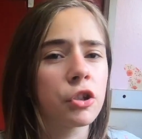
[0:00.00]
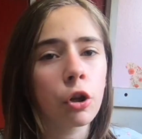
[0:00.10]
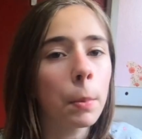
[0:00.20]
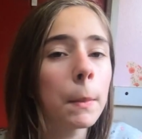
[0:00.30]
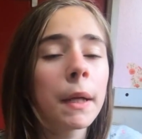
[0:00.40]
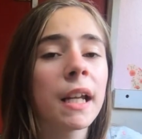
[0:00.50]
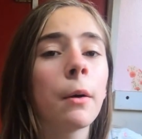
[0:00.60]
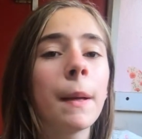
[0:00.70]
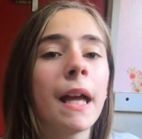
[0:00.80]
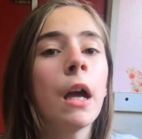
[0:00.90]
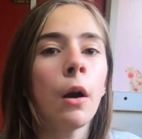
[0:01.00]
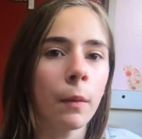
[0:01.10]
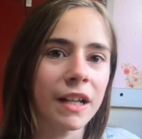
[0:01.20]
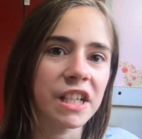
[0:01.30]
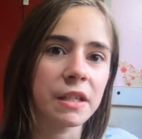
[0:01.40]
top up a little bit,
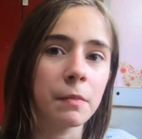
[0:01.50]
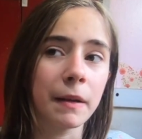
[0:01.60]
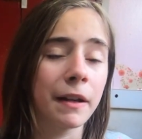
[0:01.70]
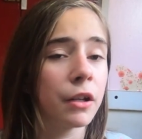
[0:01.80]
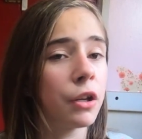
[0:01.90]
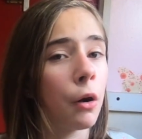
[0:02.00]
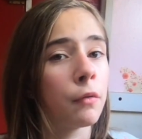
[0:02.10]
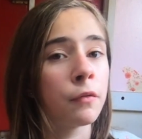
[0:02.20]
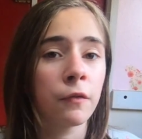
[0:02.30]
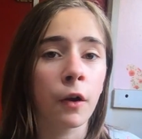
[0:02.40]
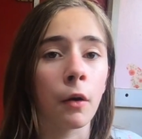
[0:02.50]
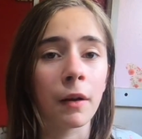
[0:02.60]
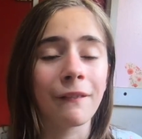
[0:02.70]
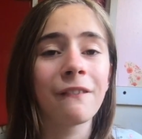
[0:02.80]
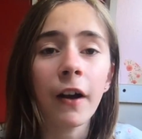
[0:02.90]
we could go
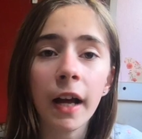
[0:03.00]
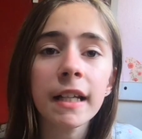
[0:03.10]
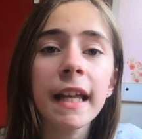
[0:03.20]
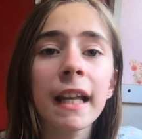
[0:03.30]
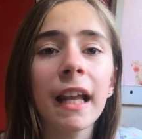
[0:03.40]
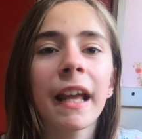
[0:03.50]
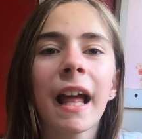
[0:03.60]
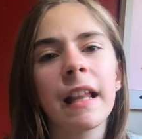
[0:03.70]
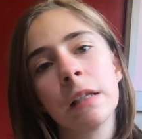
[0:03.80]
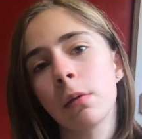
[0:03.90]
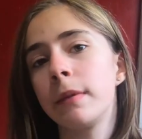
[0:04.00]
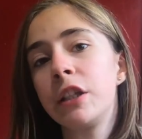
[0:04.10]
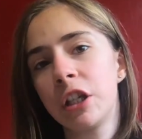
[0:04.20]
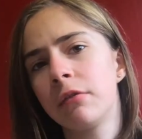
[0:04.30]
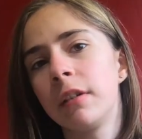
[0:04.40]
and find kindling, and that's what we
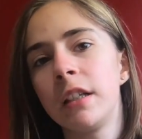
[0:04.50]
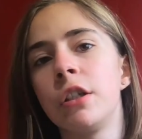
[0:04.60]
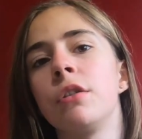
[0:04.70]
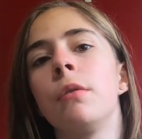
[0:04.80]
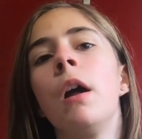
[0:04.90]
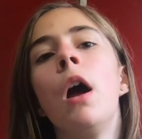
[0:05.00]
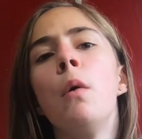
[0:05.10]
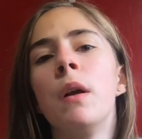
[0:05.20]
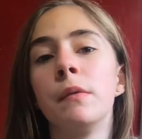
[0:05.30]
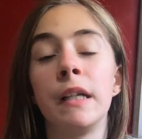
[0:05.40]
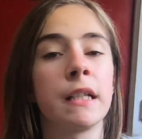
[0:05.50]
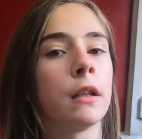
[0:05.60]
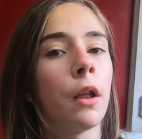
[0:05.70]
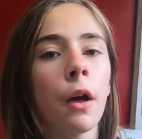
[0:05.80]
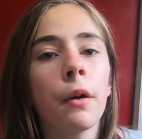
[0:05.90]
generally do when we're a little
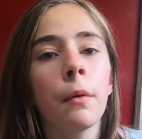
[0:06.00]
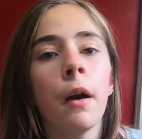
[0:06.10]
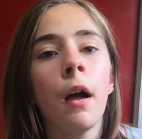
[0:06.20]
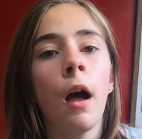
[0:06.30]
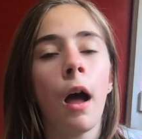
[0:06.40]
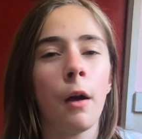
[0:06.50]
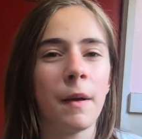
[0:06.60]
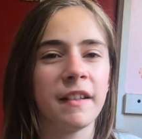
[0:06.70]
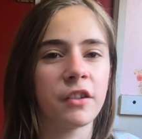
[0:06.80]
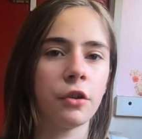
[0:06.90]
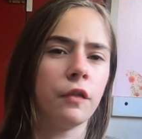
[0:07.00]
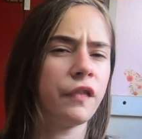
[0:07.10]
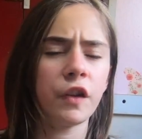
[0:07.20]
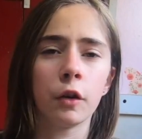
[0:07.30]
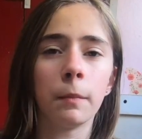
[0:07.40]
low and there's no
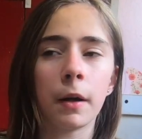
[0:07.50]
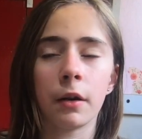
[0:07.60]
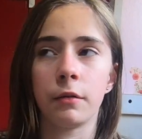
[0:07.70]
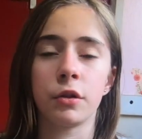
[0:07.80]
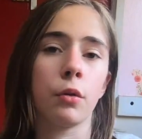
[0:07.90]
fuel boat